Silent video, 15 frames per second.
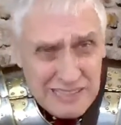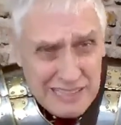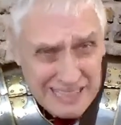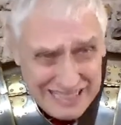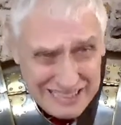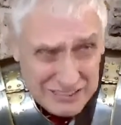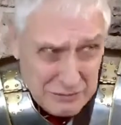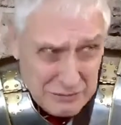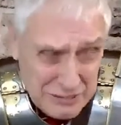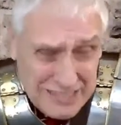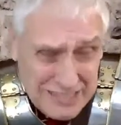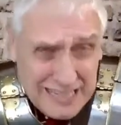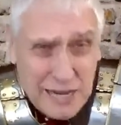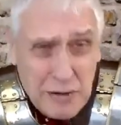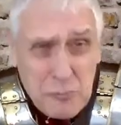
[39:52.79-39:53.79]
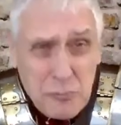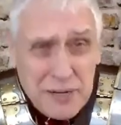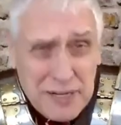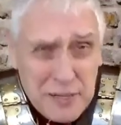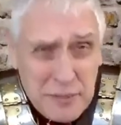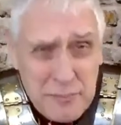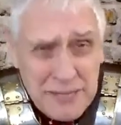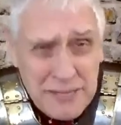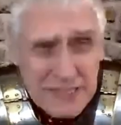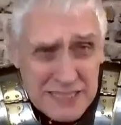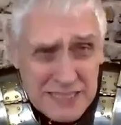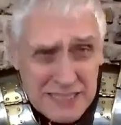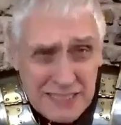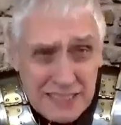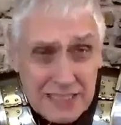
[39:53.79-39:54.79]
I'm going to get one in a minute,
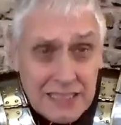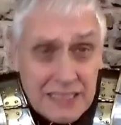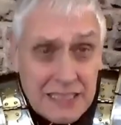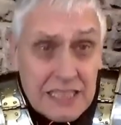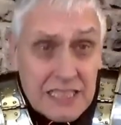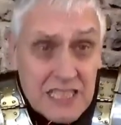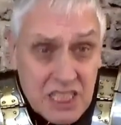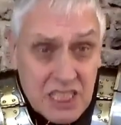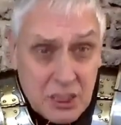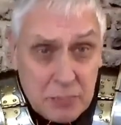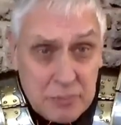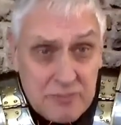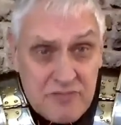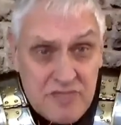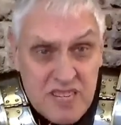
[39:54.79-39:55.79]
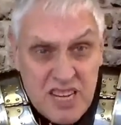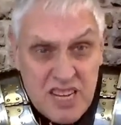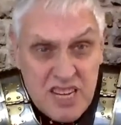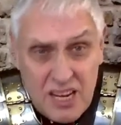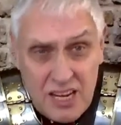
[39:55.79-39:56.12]
is a cup of tea.